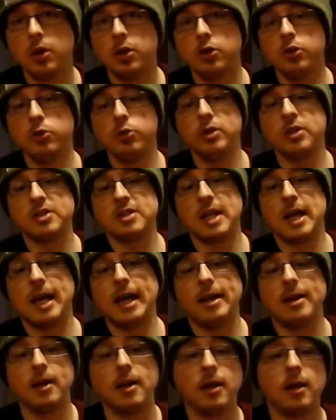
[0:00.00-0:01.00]
You
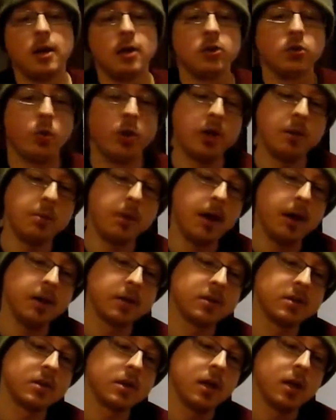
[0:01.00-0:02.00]
decide.
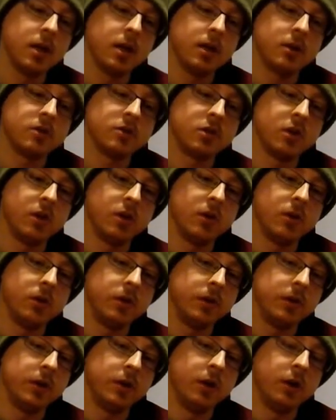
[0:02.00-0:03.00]
$20,
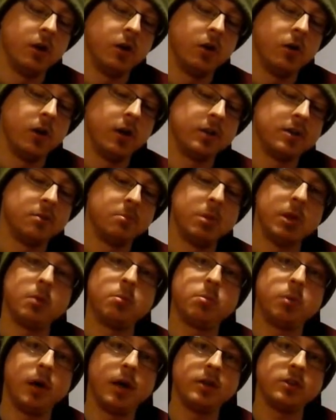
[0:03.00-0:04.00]
so it's a
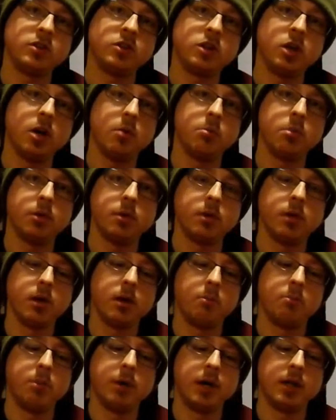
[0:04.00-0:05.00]
big price jump,
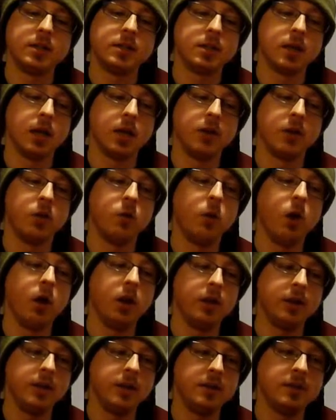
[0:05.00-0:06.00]
but the
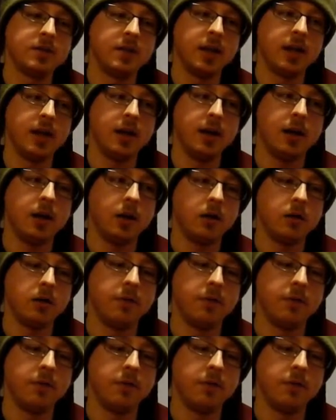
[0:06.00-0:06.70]
quality's there.